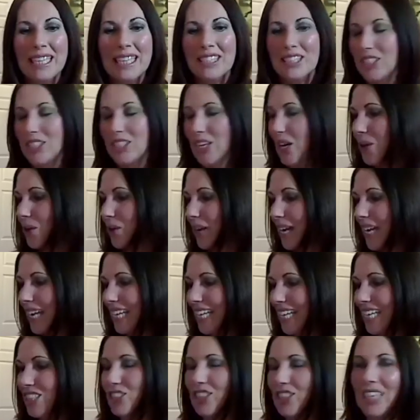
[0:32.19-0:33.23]
So
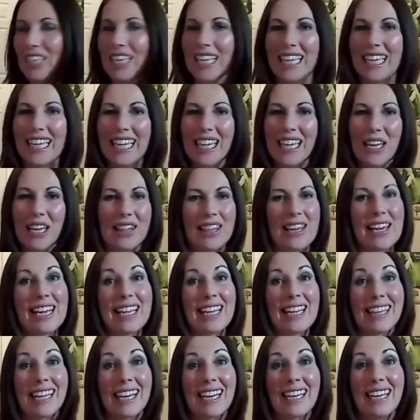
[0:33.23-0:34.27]
initially
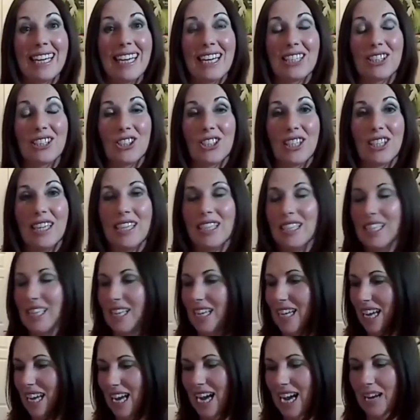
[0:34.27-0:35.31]
in the collection,
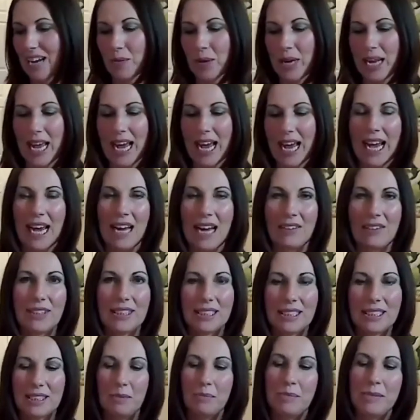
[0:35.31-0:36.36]
we have
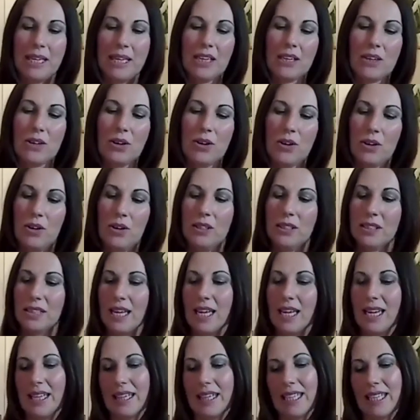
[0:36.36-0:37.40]
something called
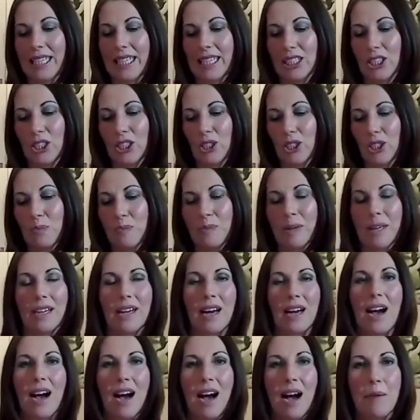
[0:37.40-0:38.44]
the Super
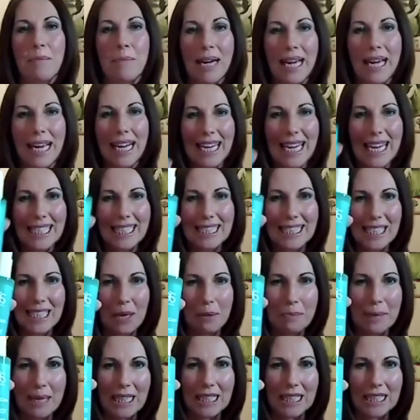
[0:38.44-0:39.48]
Calm
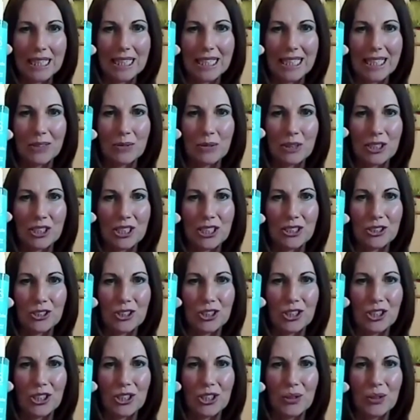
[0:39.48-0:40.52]
Cleansing Milk, which I'll
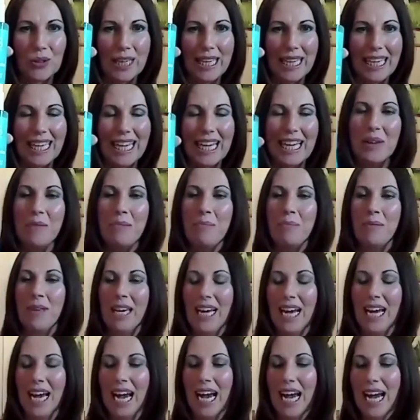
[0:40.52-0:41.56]
show you here.
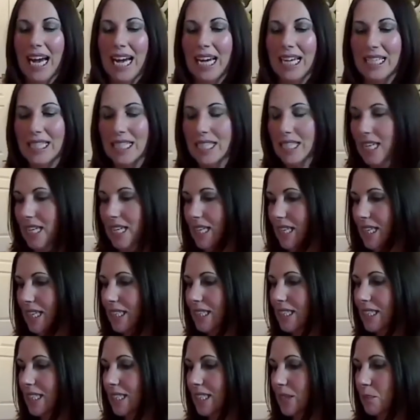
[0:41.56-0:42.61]
And
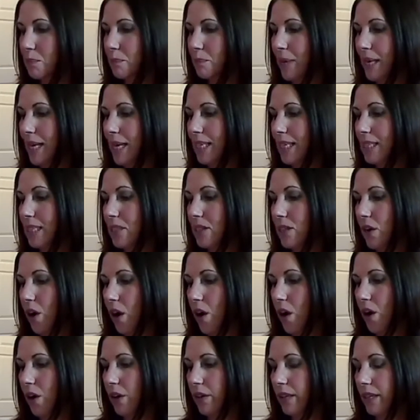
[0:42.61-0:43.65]
this is based
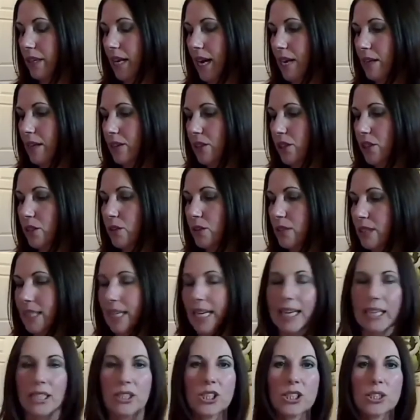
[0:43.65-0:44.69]
on
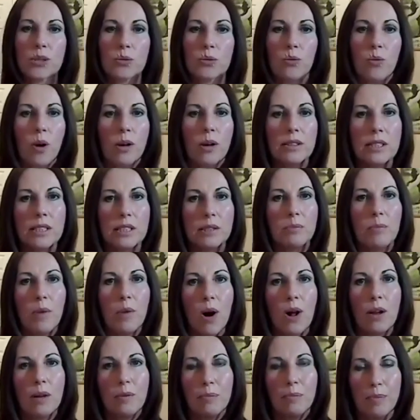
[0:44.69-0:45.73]
using just 1
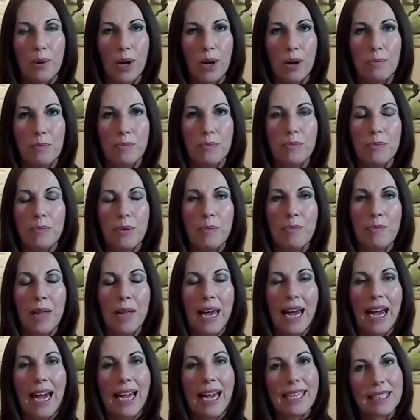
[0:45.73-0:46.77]
small pump.
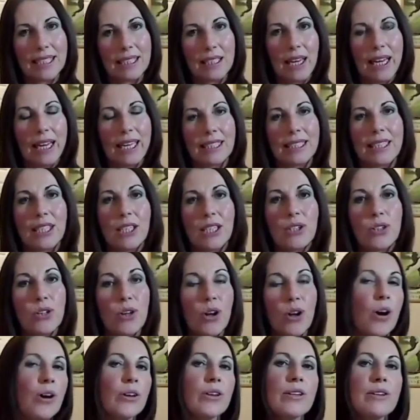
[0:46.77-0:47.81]
It's a
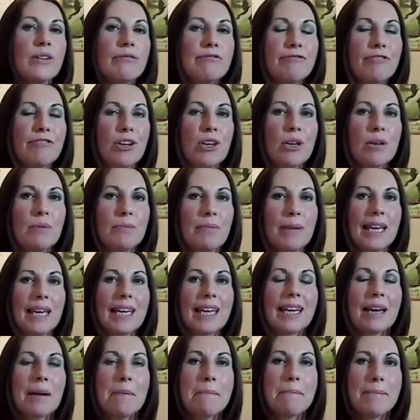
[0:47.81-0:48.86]

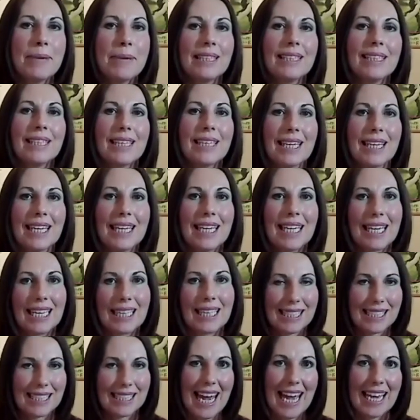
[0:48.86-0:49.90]
non-firming, milky
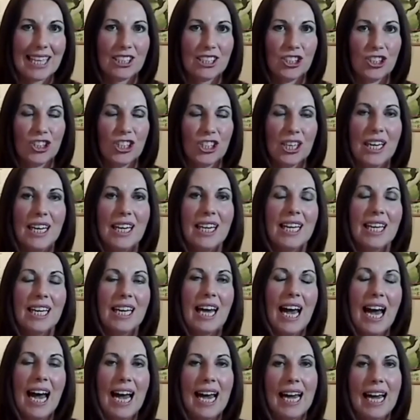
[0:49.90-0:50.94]
texture,
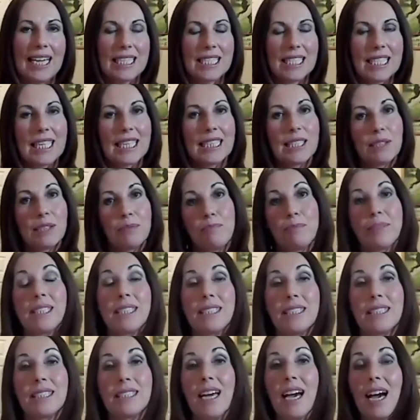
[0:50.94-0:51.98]
and it's
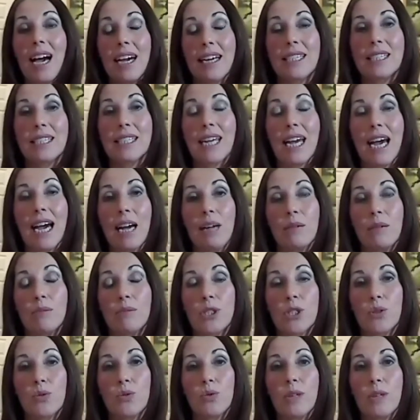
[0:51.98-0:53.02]
designed to help
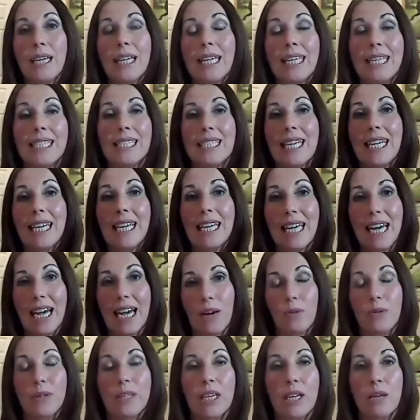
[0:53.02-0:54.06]
to really take
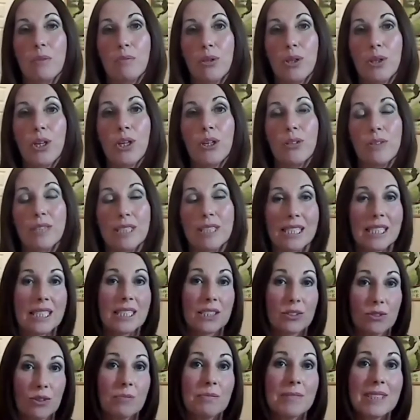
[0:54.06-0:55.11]
out the impurities
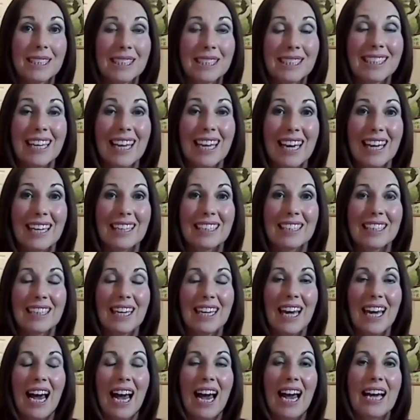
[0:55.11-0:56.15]
from the skin.
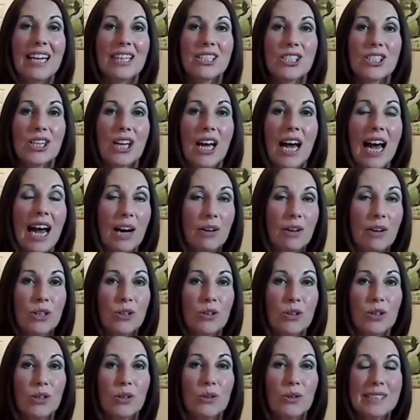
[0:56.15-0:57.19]
And how you
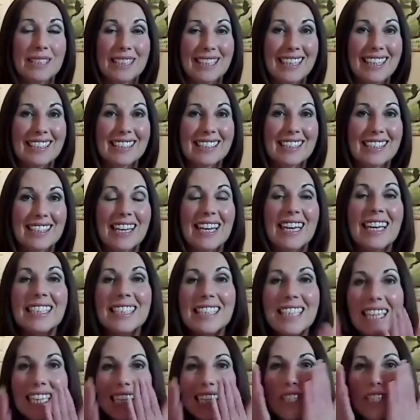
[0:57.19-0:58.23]
use it is
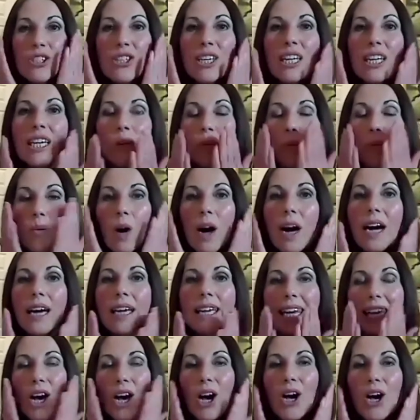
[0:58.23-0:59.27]
literally
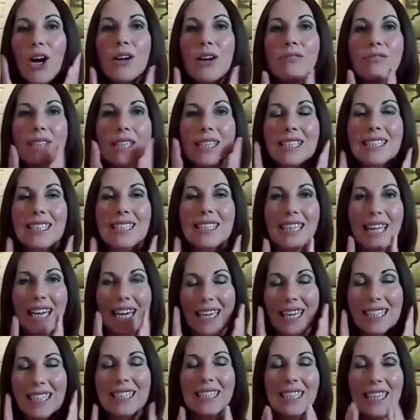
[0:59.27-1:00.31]
work it over the
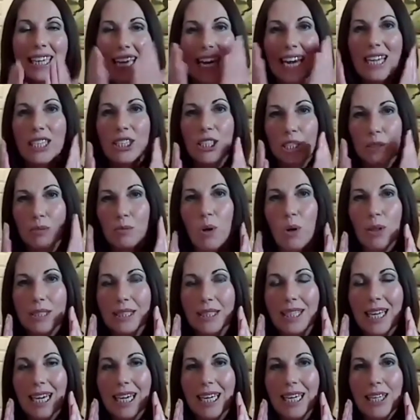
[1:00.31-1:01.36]
skin in small
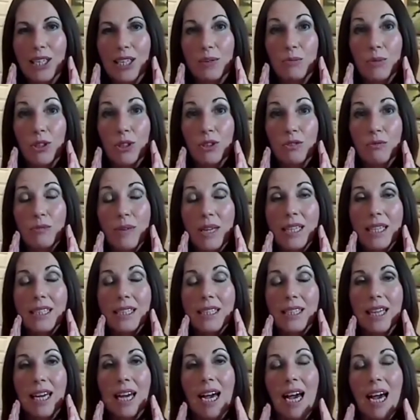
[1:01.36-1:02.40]
circular
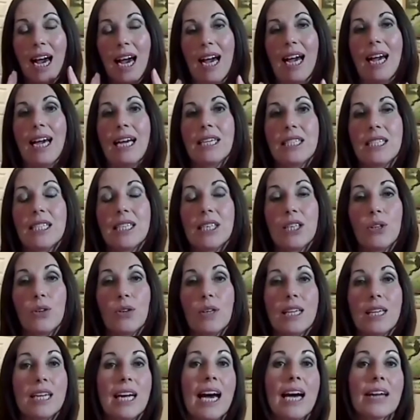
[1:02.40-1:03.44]
movements, and you
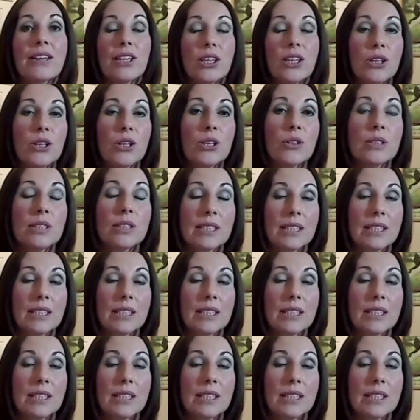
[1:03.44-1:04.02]
can either use